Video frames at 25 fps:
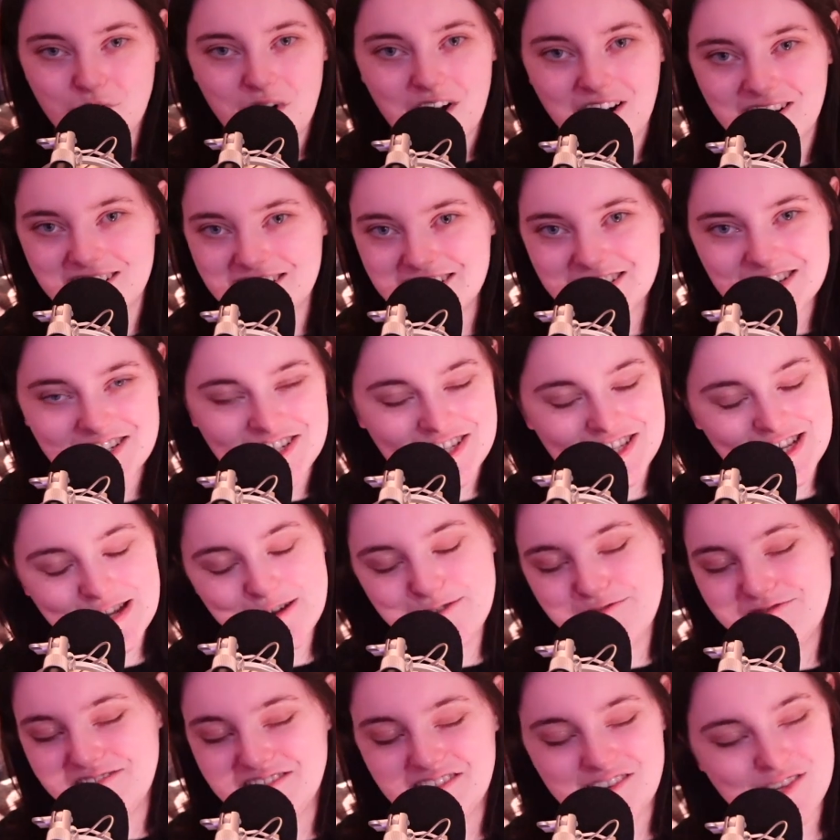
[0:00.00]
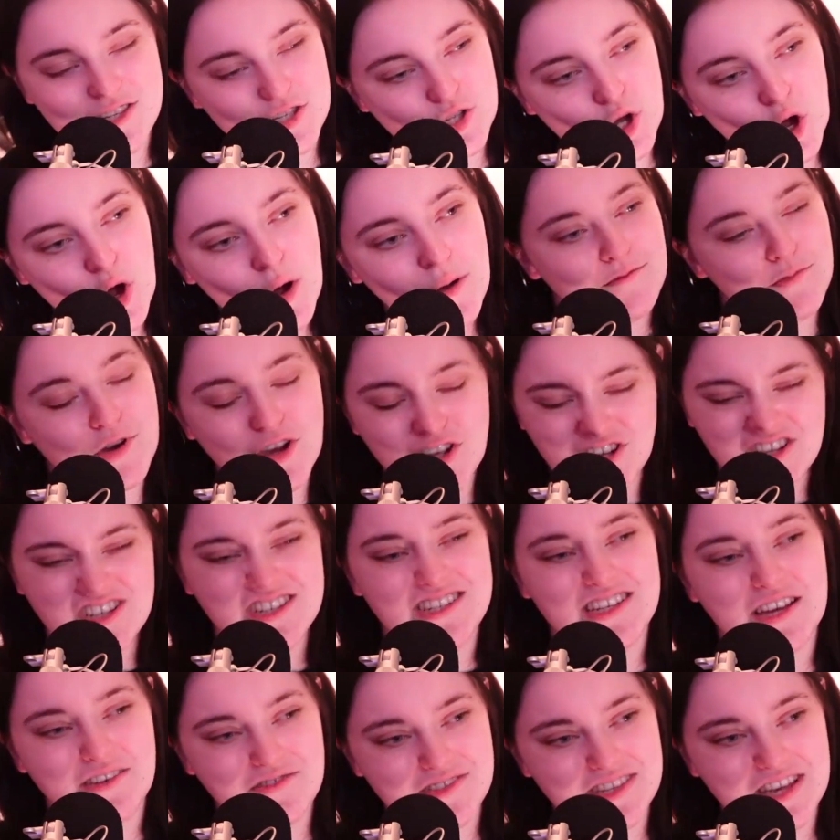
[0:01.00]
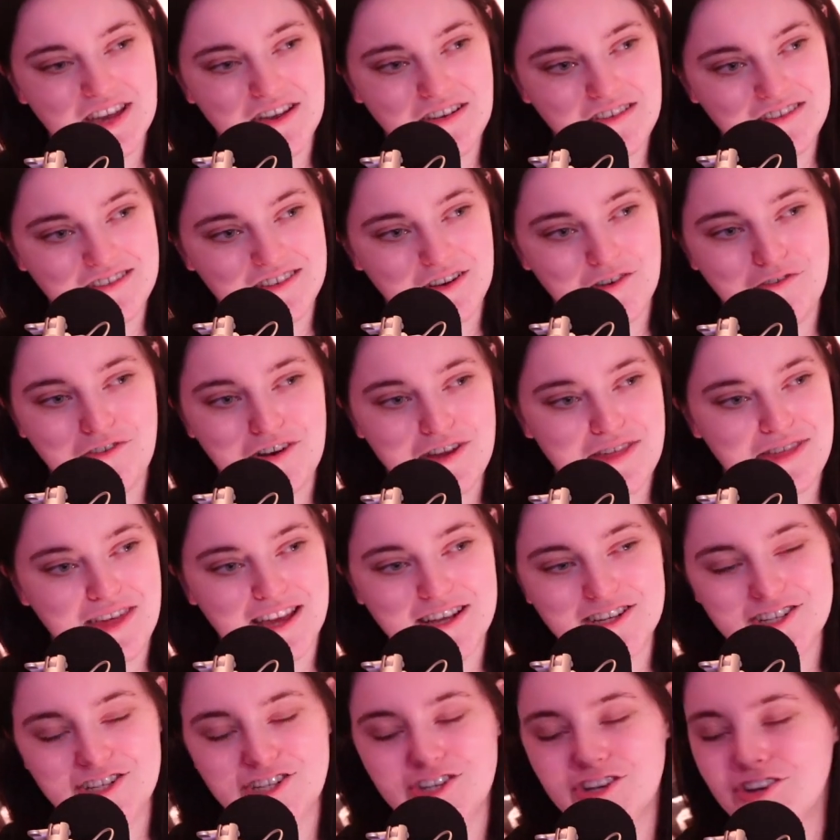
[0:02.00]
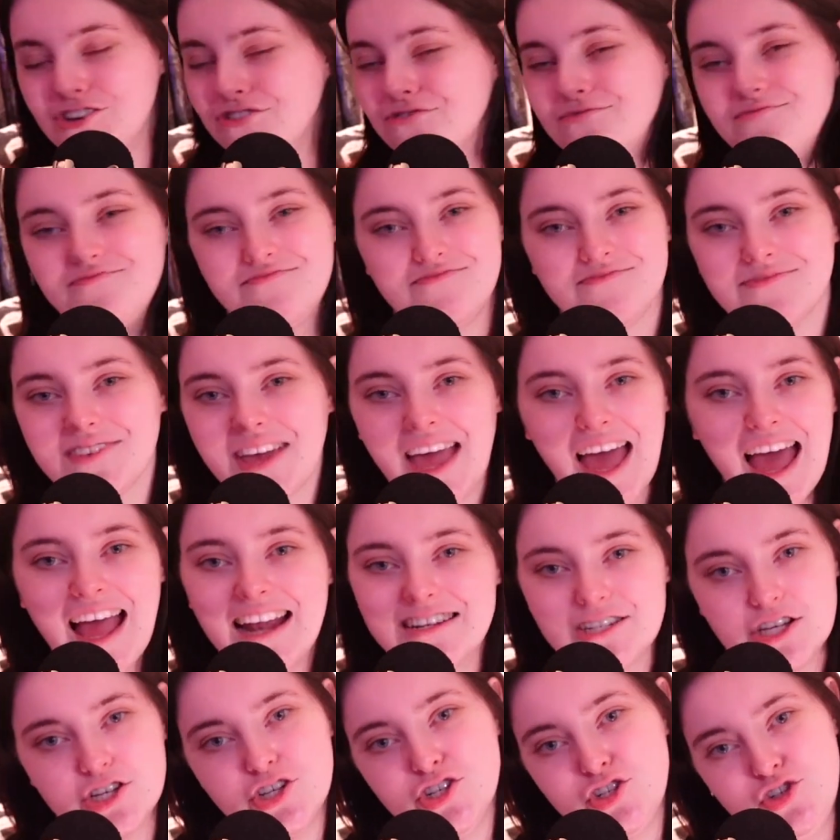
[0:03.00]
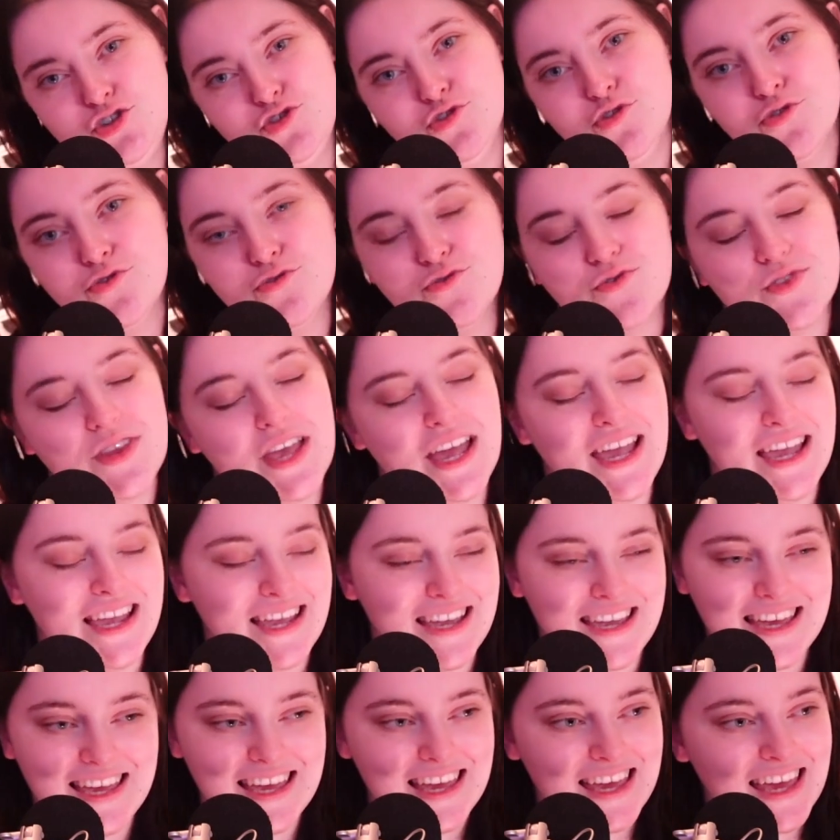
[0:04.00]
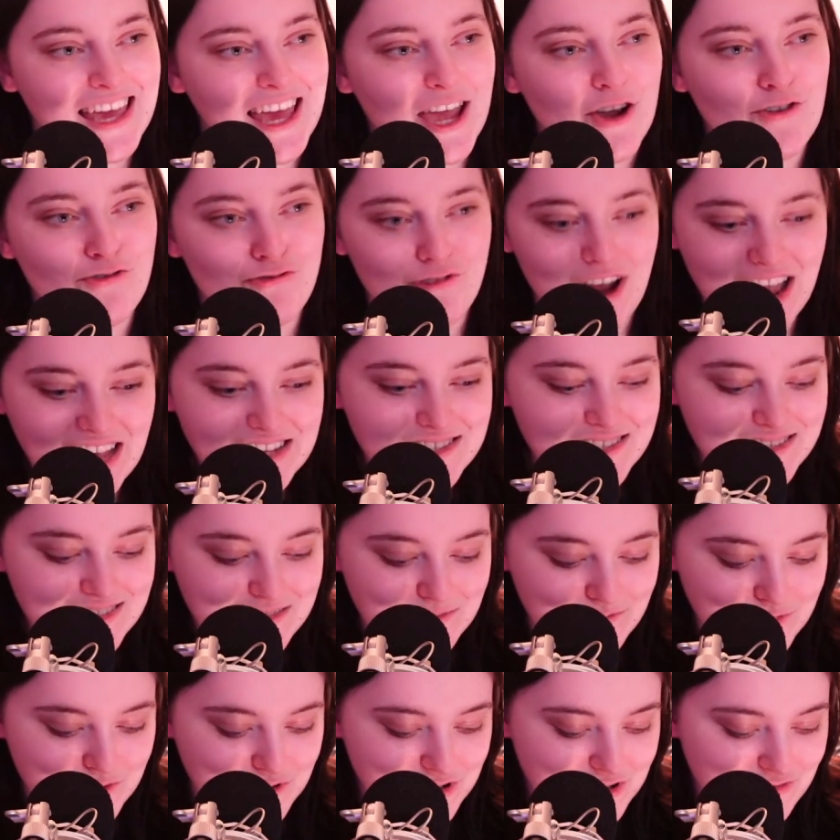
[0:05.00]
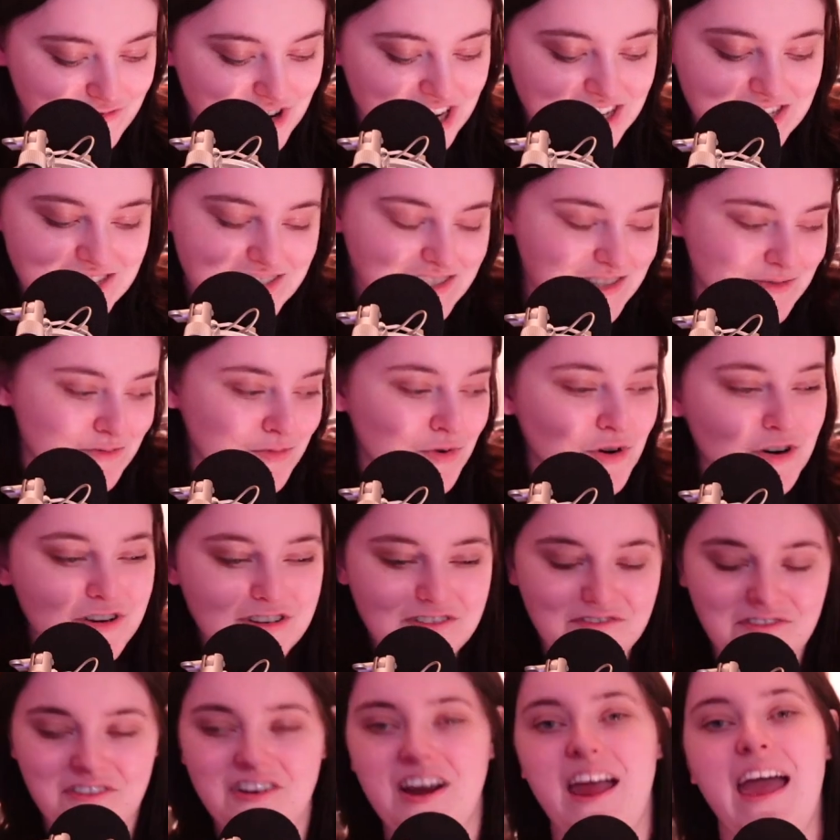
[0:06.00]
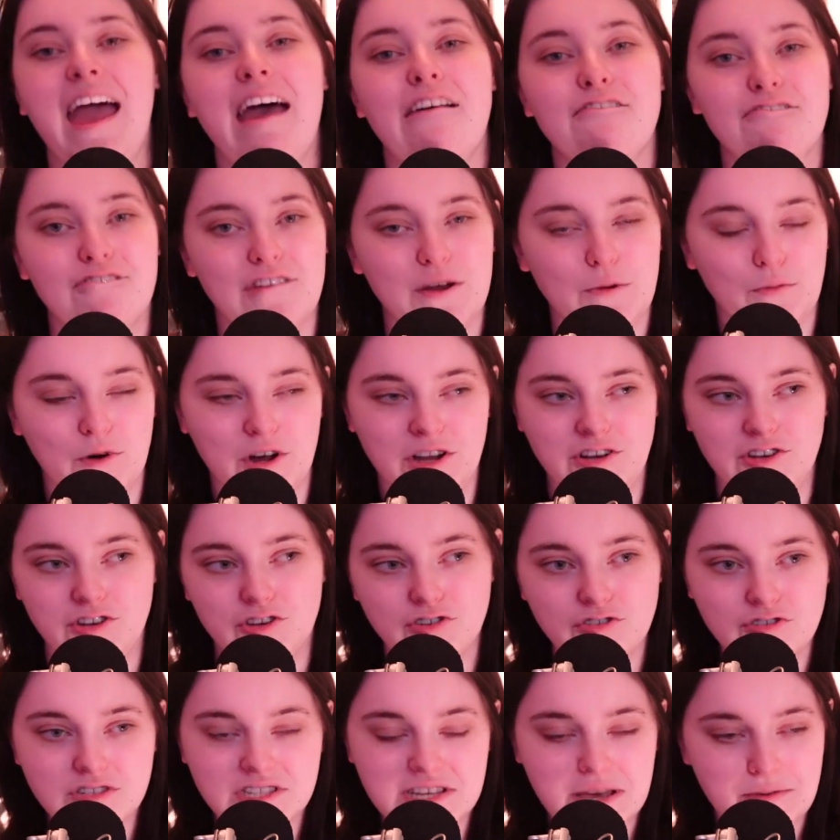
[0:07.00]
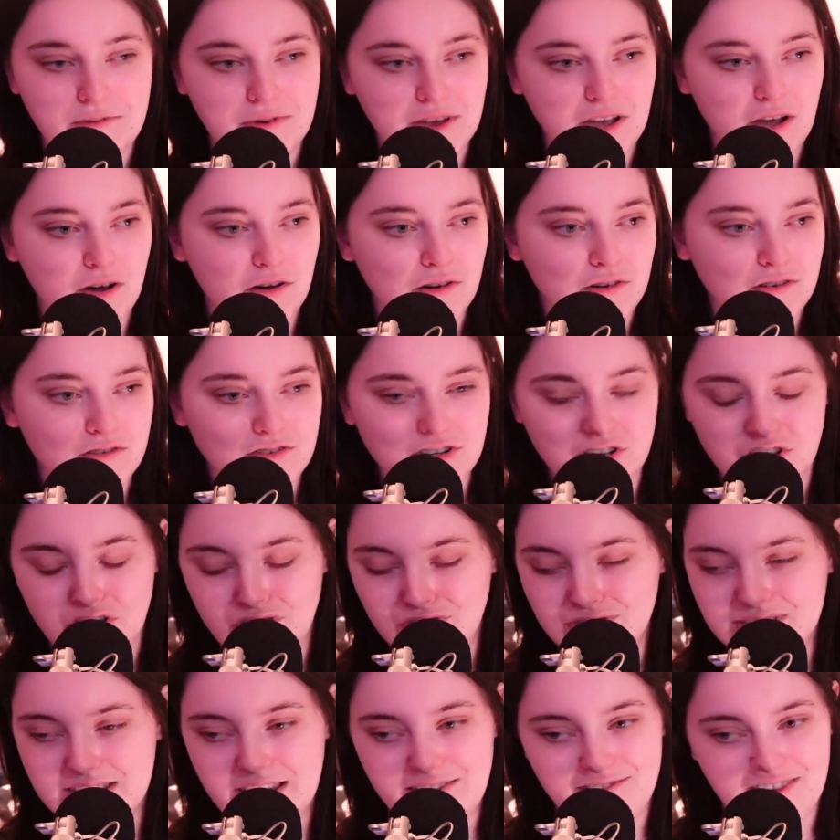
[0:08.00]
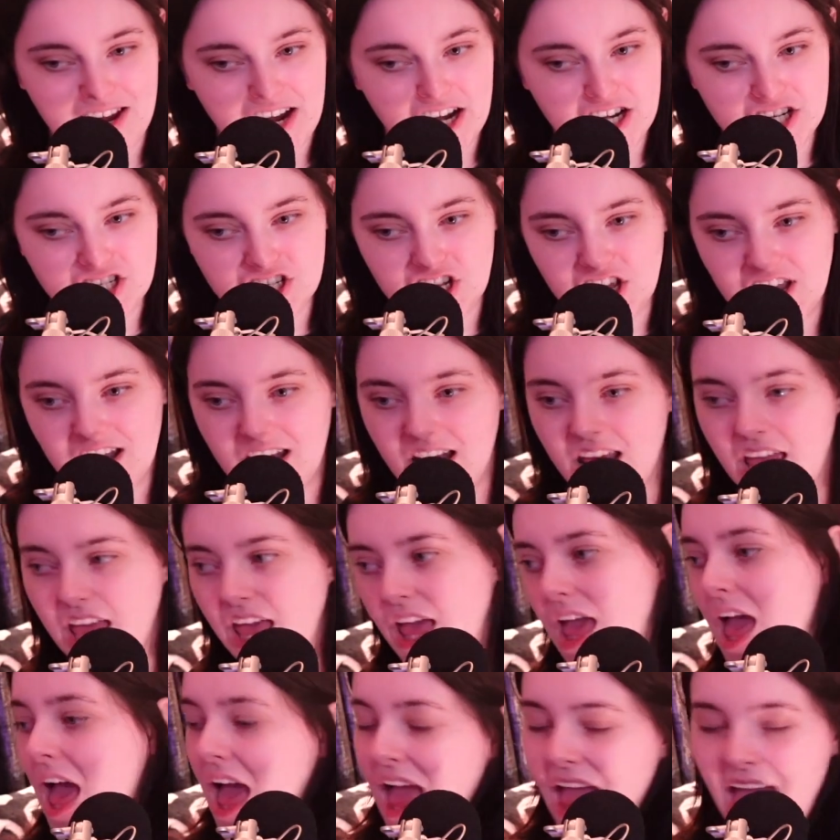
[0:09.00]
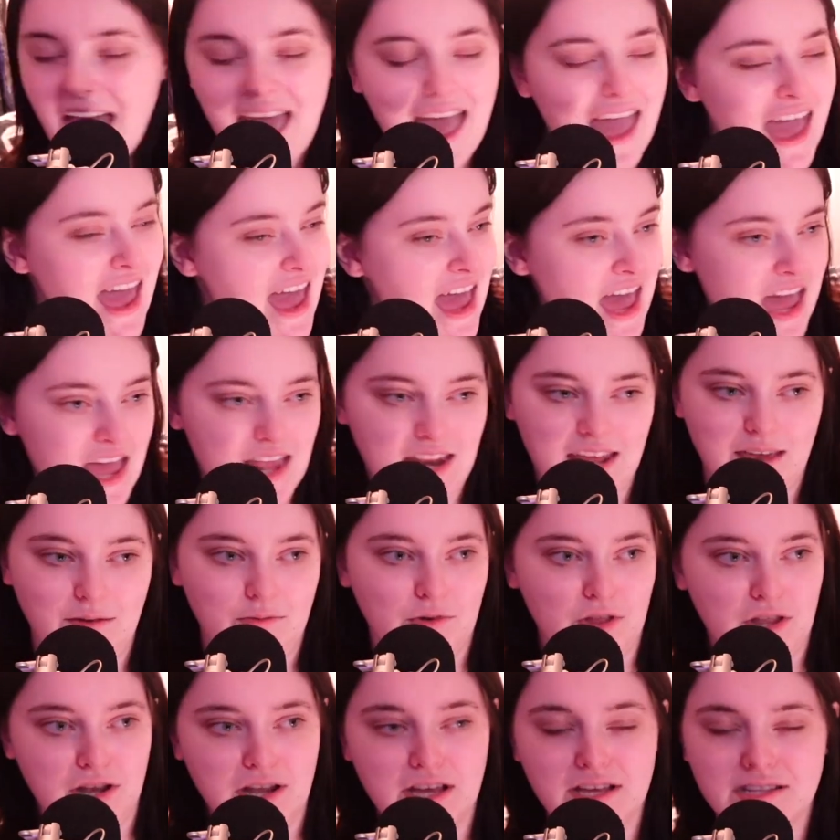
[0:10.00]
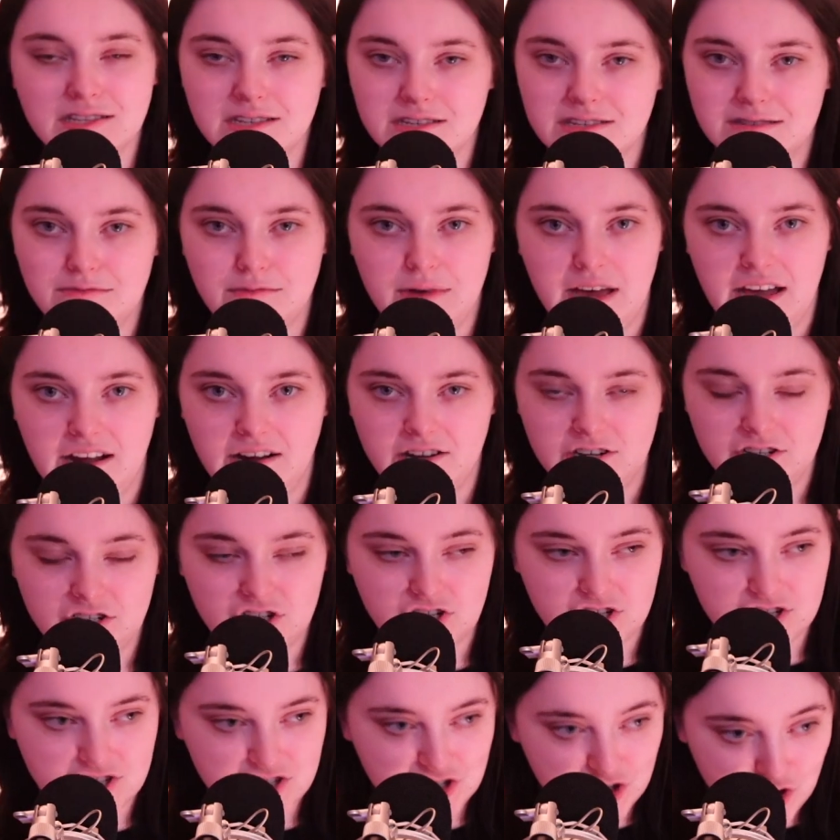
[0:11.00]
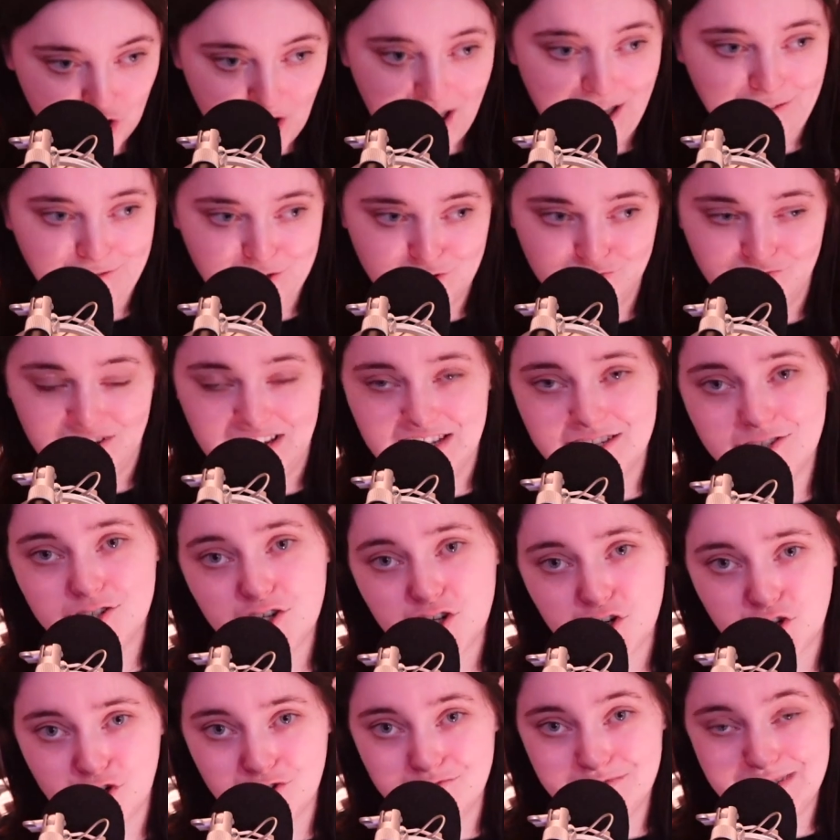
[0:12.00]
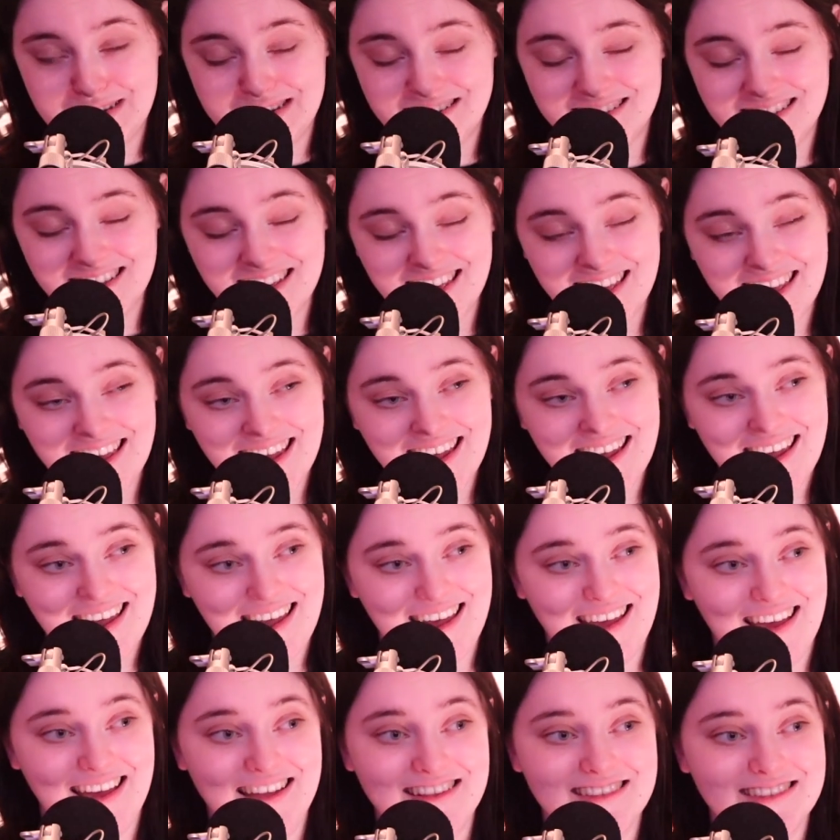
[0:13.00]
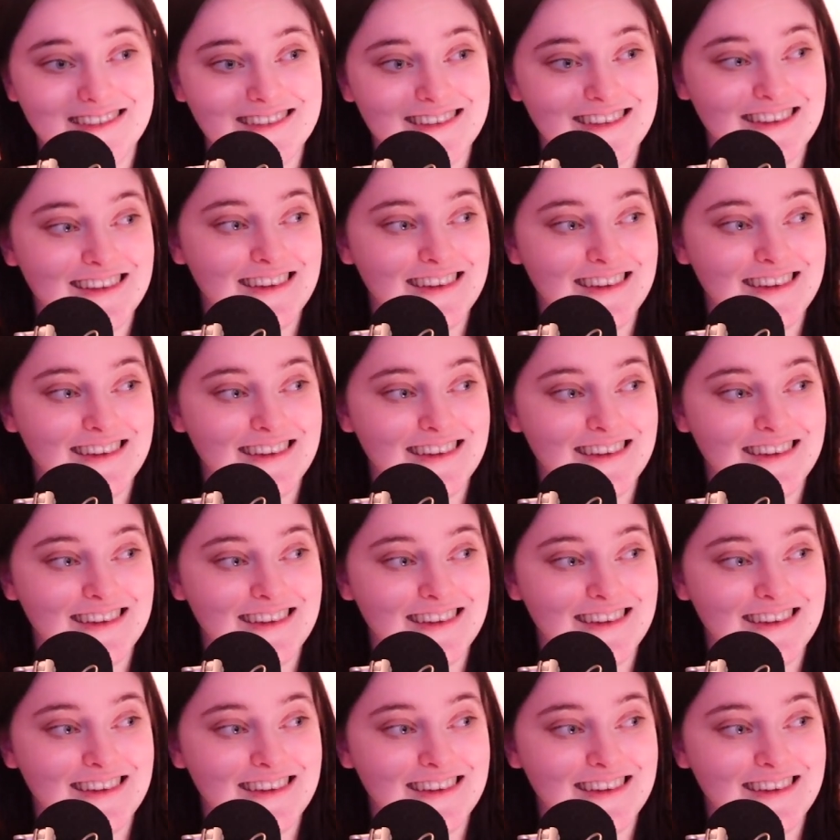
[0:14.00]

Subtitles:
hard on yourself and stop putting yourself down for things you can't control. Like, rest is important. Rest is important for everyone. Neurotypical, neurodivergent, anyone. It doesn't matter. Just, you have to rest. You're human. And